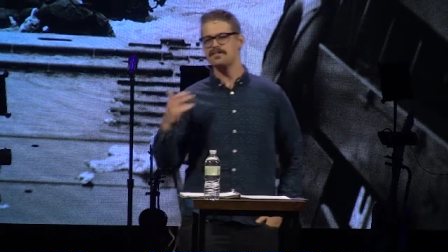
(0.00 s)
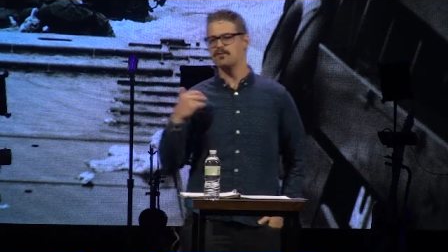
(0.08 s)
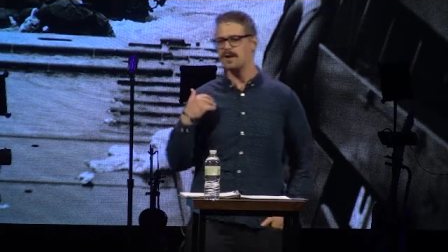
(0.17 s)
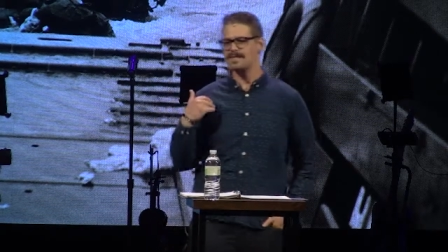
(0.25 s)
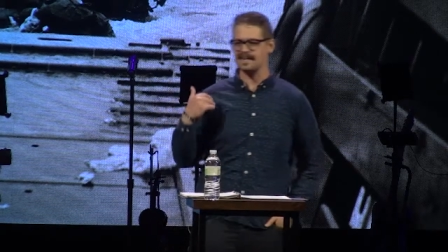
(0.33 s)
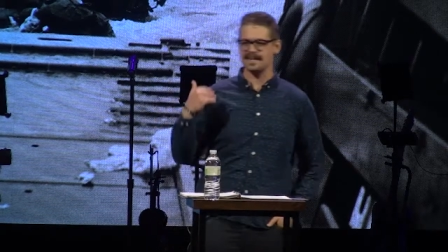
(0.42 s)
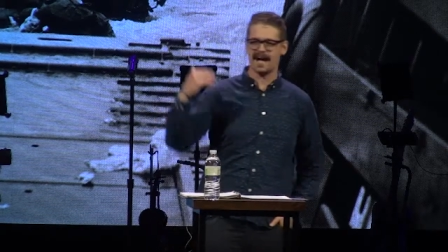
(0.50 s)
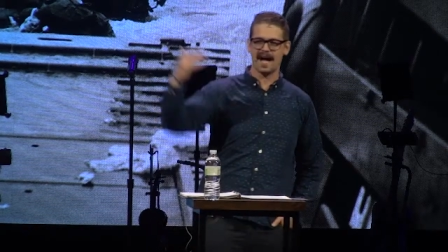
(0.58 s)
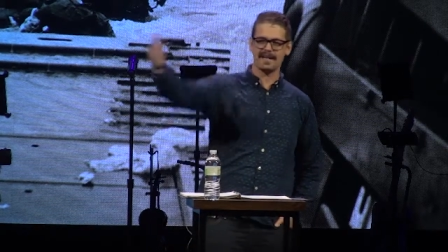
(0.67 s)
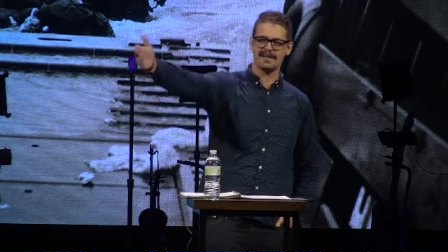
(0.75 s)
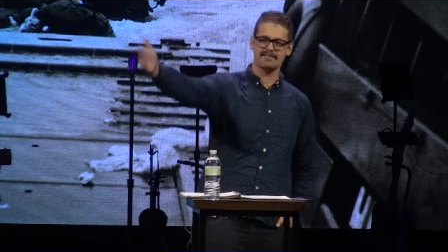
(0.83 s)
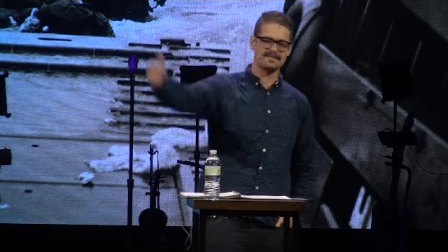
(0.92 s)
the way that
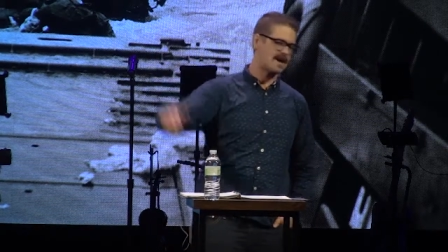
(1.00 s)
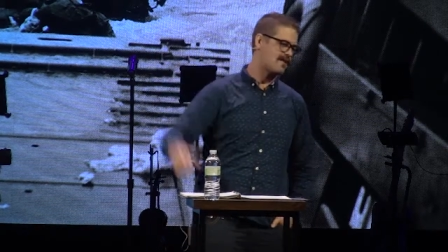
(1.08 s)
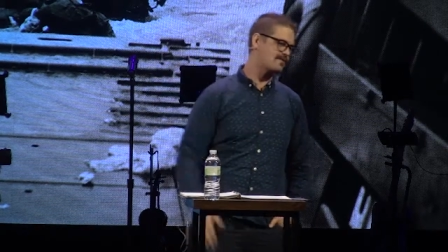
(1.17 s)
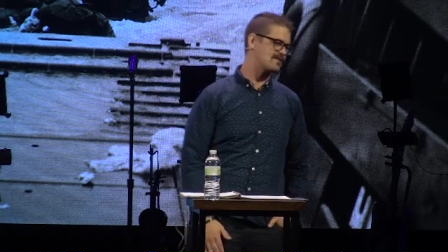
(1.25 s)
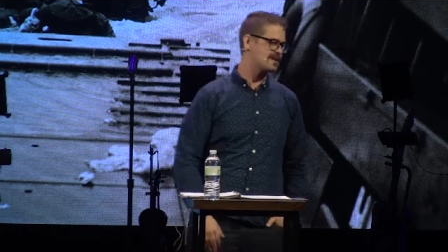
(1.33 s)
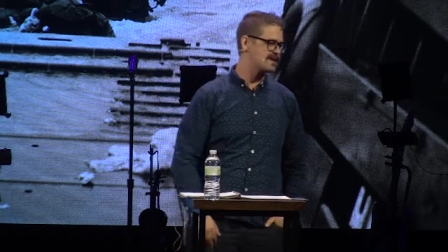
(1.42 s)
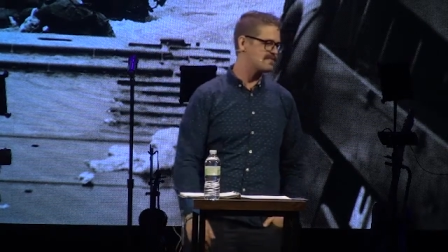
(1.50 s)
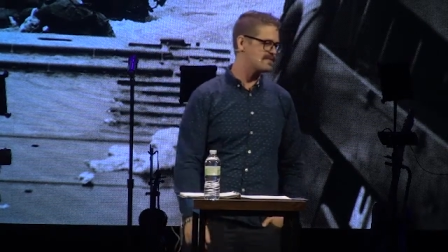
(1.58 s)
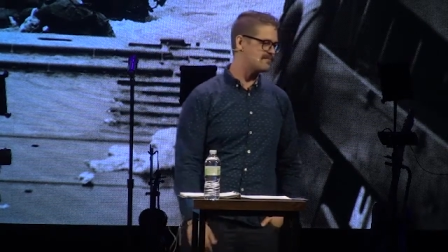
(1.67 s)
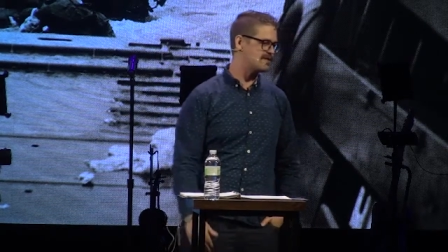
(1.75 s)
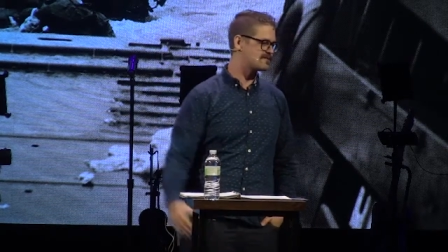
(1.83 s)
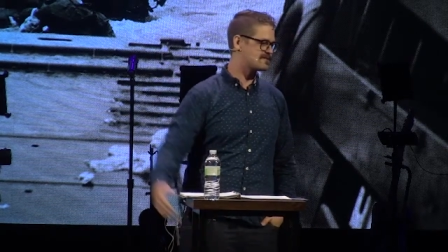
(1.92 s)
God comes after
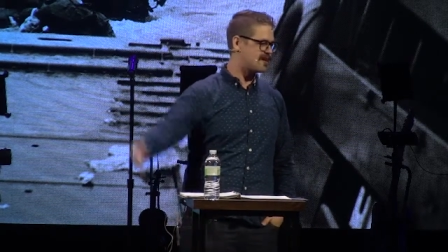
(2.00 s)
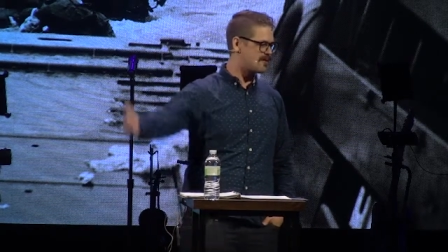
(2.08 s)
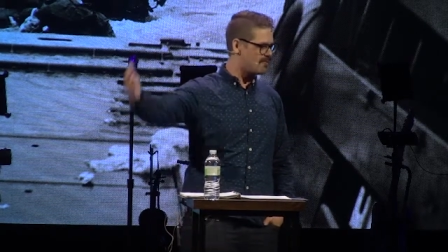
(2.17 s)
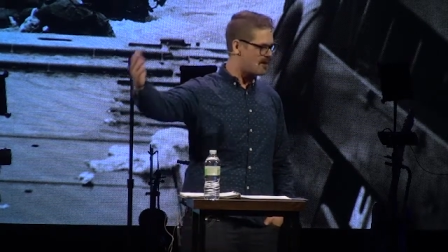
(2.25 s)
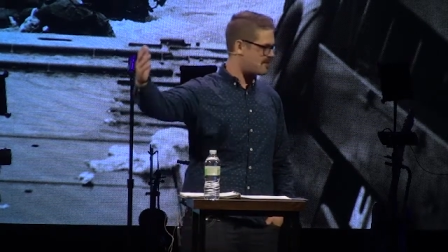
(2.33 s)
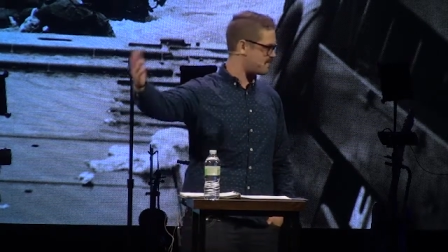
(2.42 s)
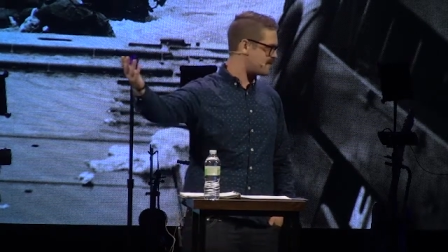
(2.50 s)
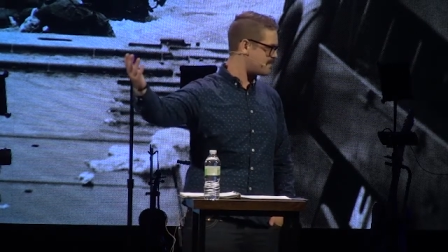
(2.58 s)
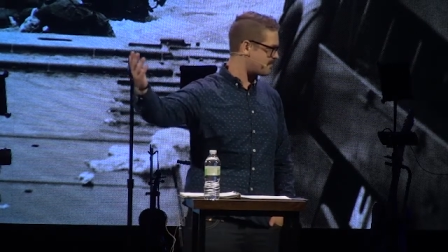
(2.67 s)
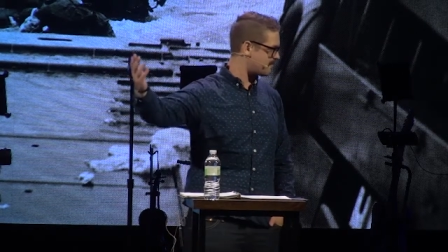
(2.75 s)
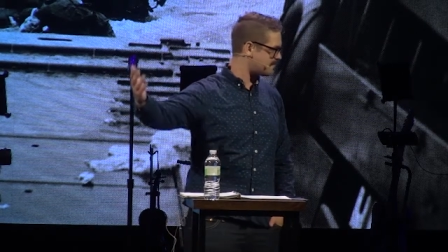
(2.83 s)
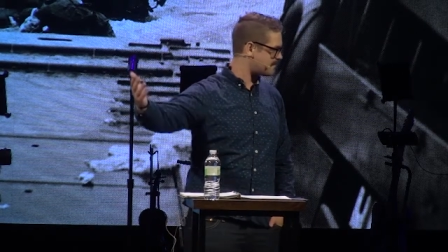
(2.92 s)
even the most unwanted
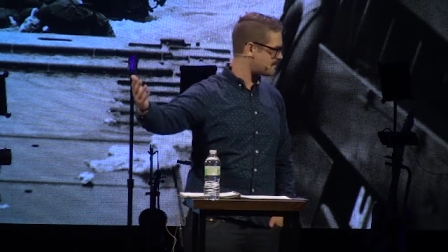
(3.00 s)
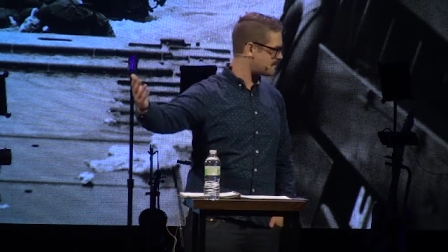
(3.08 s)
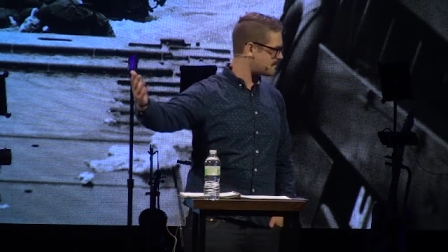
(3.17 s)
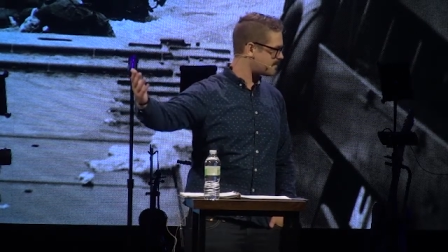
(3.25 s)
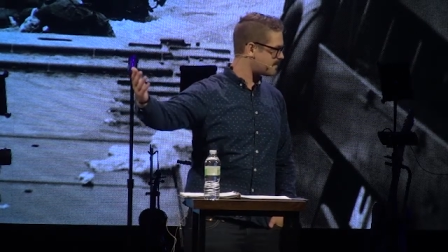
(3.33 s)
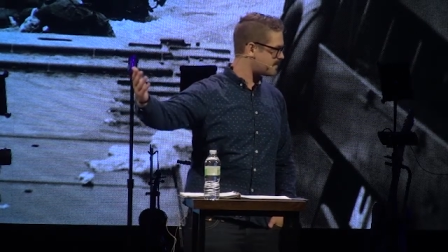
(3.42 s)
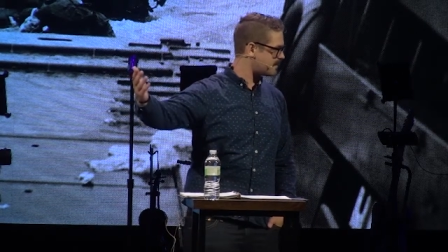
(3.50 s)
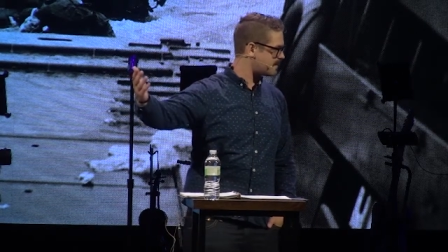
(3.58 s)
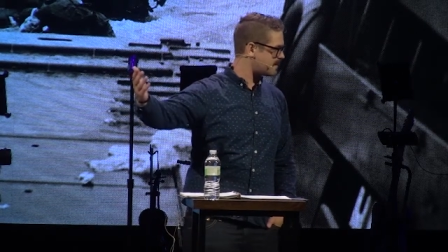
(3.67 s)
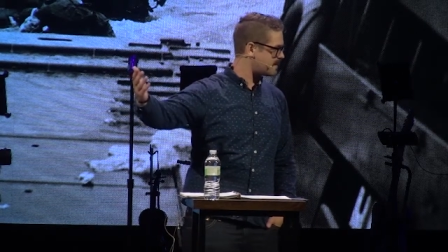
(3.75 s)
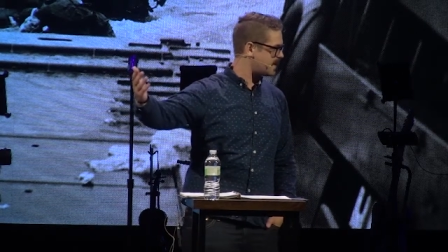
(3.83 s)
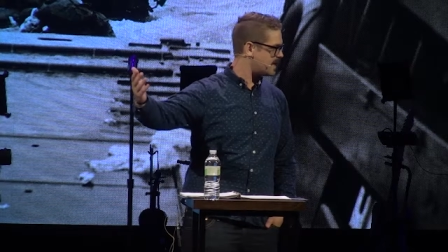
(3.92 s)
people.
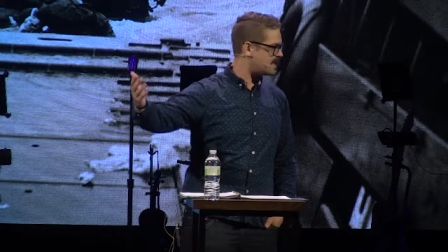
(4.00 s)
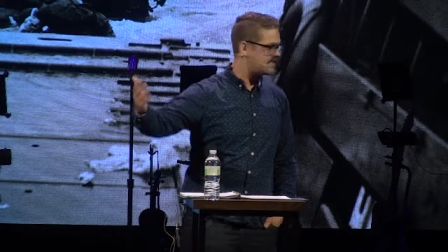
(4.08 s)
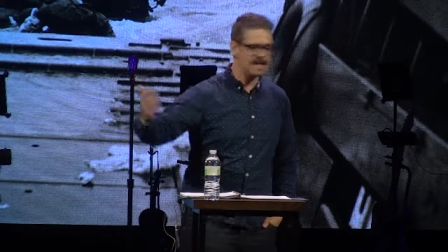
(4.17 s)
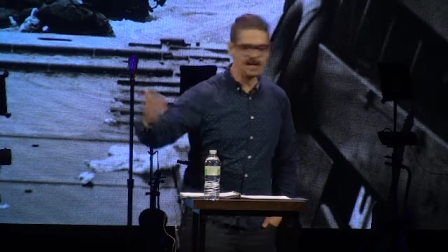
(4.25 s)
And